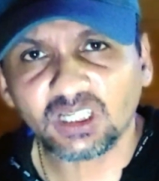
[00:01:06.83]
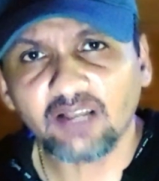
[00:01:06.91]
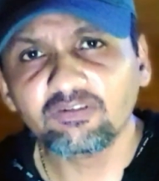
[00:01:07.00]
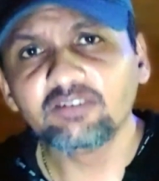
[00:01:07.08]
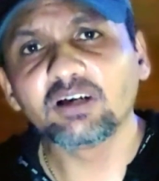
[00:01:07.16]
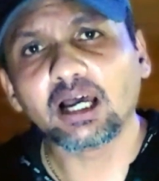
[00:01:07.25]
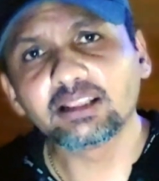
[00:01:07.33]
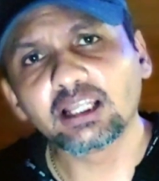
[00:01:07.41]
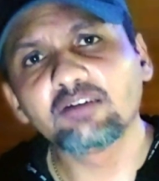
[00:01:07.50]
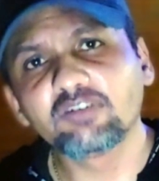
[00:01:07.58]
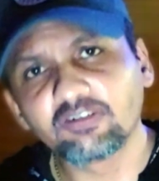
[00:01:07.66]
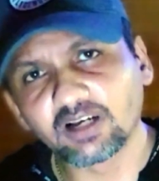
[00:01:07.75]
And
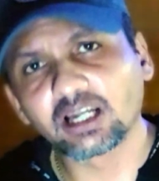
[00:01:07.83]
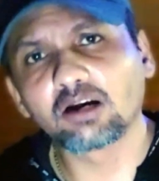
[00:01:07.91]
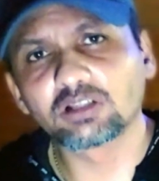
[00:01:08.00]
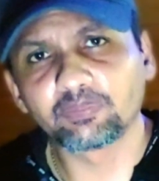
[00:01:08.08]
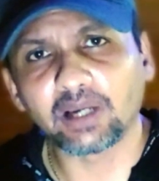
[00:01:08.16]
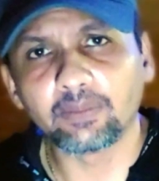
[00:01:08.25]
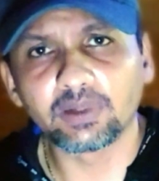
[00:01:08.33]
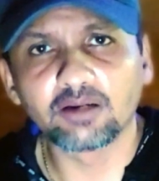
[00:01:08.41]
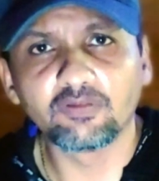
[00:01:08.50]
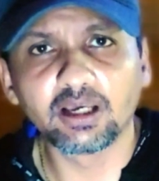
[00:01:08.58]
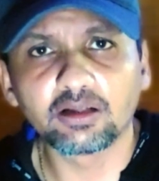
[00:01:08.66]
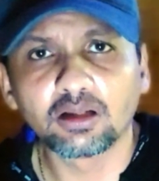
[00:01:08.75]
then we figured out the pipeline
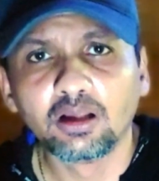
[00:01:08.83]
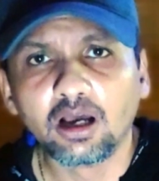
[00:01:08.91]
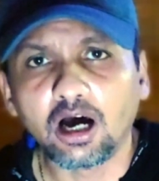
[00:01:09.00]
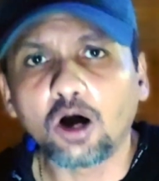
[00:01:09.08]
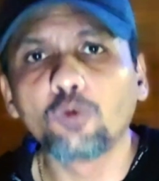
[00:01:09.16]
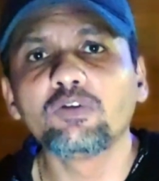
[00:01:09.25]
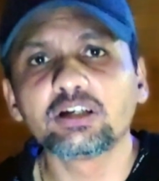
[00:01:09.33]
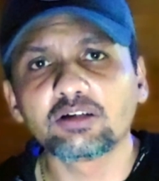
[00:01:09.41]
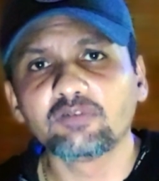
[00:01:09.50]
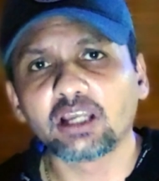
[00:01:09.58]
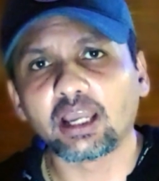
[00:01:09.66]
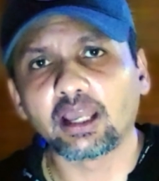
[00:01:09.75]
where how
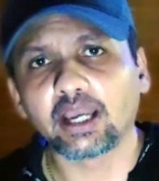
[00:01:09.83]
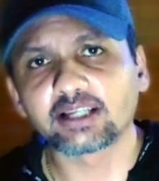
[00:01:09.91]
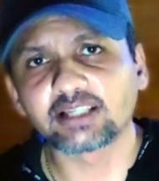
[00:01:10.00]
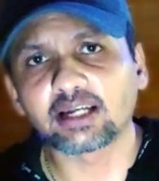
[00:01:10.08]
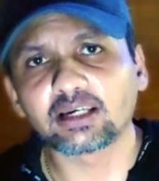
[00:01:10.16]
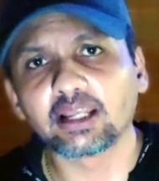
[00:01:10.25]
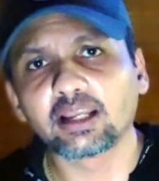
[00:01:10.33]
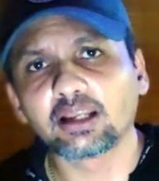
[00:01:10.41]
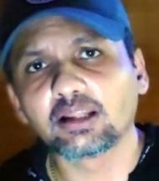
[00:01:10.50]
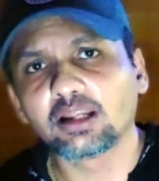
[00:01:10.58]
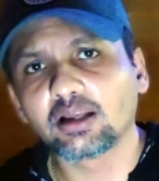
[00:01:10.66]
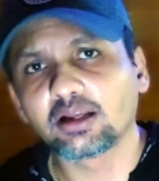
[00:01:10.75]
we exactly
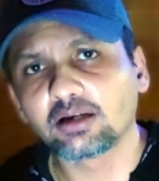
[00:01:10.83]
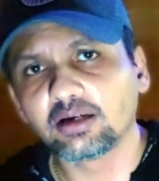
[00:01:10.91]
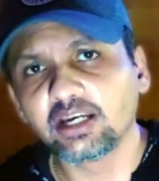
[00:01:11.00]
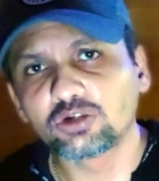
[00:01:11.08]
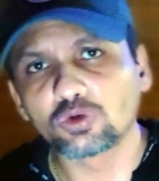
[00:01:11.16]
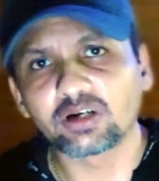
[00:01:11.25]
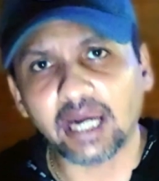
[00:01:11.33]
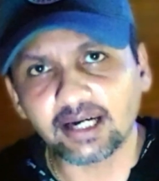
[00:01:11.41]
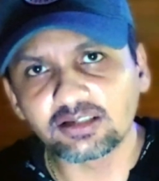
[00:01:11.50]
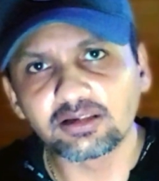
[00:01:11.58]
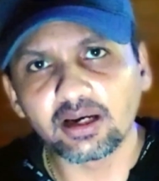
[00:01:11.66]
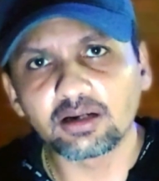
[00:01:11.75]
need to
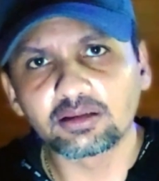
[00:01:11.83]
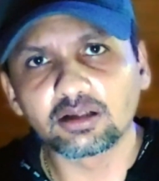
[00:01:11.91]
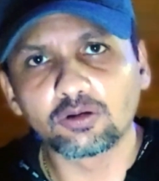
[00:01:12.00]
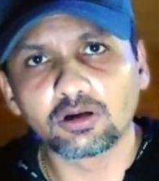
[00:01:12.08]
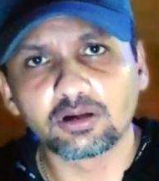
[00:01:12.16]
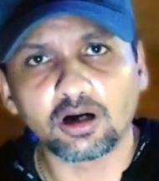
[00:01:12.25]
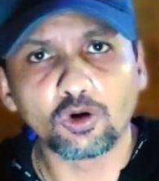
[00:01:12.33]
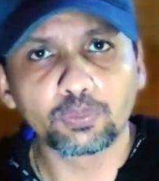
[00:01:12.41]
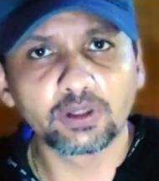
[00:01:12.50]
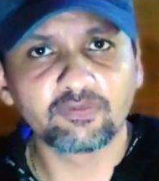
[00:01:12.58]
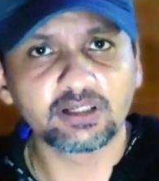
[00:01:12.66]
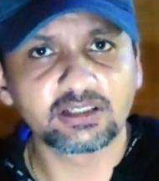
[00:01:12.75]
translate the output
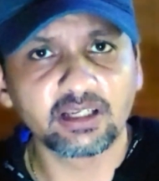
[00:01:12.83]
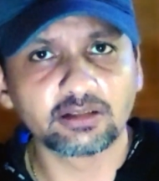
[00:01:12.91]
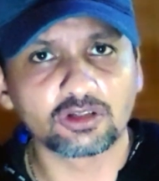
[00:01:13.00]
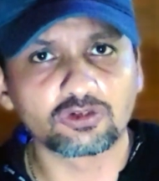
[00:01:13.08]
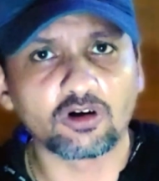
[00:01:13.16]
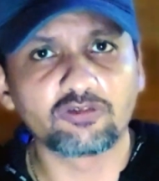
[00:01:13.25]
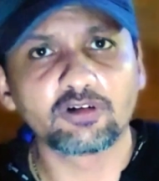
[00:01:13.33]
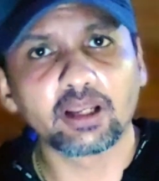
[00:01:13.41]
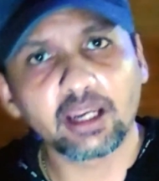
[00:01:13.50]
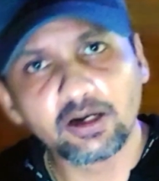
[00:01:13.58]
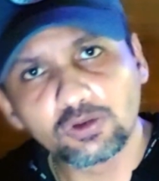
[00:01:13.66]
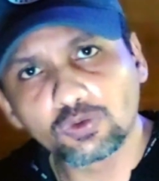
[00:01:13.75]
we see in the software
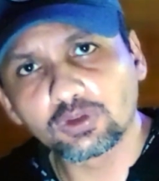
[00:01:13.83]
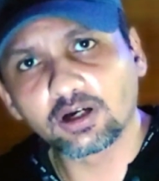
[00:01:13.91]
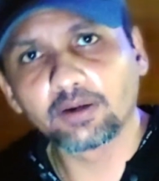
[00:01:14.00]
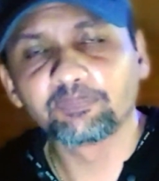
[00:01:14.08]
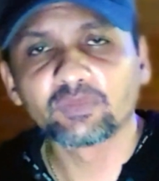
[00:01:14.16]
into the